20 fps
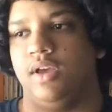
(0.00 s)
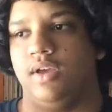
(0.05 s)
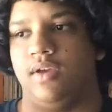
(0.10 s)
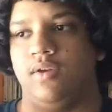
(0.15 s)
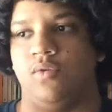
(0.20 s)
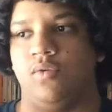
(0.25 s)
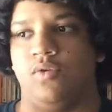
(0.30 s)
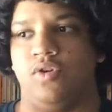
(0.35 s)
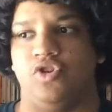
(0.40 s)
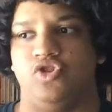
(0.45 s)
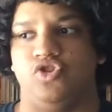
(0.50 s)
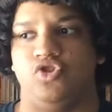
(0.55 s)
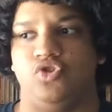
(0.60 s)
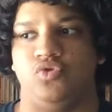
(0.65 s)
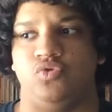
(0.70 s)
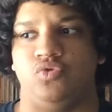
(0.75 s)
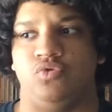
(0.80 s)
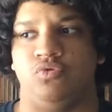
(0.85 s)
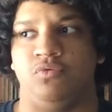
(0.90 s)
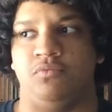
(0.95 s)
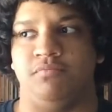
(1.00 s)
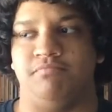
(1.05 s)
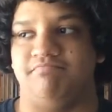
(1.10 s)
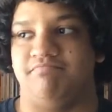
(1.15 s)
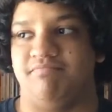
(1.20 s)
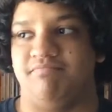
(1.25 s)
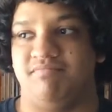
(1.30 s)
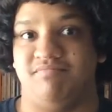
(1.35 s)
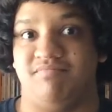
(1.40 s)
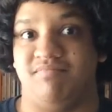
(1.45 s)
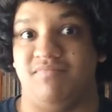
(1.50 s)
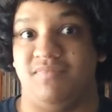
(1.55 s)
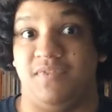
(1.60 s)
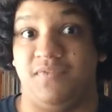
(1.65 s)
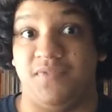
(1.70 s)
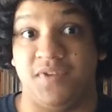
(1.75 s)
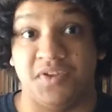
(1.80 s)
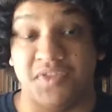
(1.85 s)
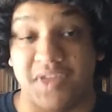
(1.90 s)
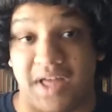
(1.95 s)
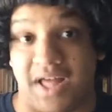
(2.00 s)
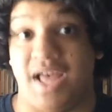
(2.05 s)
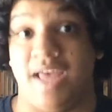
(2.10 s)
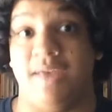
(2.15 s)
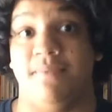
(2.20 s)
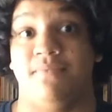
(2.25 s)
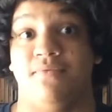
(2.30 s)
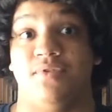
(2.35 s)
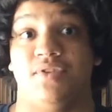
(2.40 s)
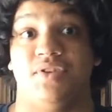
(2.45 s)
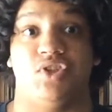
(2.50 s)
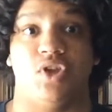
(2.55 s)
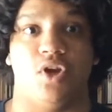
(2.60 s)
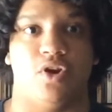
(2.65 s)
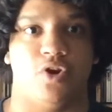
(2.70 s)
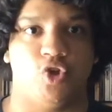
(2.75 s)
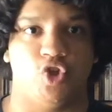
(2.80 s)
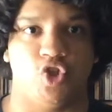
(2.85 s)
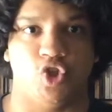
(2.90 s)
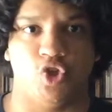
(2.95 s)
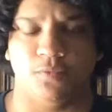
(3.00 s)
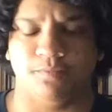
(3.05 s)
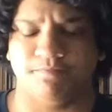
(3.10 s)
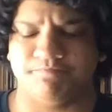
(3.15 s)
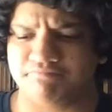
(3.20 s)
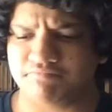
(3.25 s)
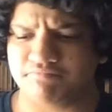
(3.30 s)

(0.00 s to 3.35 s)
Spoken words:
in order to feel the hype for Dishonored 2.